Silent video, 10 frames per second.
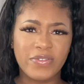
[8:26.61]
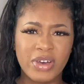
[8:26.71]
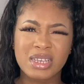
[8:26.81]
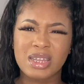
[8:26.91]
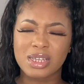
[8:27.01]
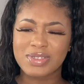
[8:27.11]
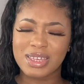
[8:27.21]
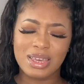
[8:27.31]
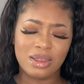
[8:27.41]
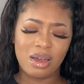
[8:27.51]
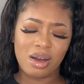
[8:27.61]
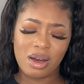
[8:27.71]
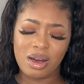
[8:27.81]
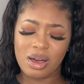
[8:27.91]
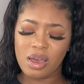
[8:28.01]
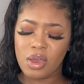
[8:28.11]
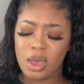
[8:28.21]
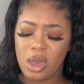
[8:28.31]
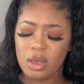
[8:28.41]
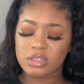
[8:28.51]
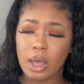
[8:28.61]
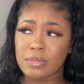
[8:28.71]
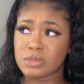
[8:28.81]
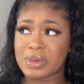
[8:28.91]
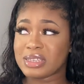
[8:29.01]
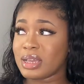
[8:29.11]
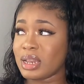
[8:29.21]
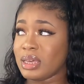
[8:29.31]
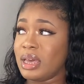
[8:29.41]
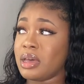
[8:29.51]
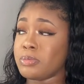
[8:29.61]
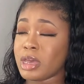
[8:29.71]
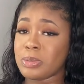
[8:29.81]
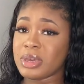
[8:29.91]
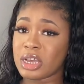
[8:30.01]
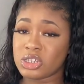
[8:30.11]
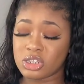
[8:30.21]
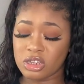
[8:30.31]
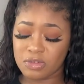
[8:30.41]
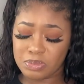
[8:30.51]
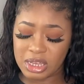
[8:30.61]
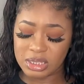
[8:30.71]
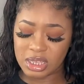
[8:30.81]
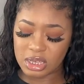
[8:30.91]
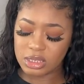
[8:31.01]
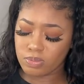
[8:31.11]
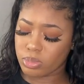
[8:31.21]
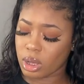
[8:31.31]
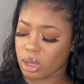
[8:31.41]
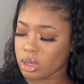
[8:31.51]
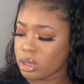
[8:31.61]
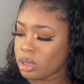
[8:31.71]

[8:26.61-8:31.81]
at first I was thinking, summer's basically here, maybe I shouldn't have picked this, but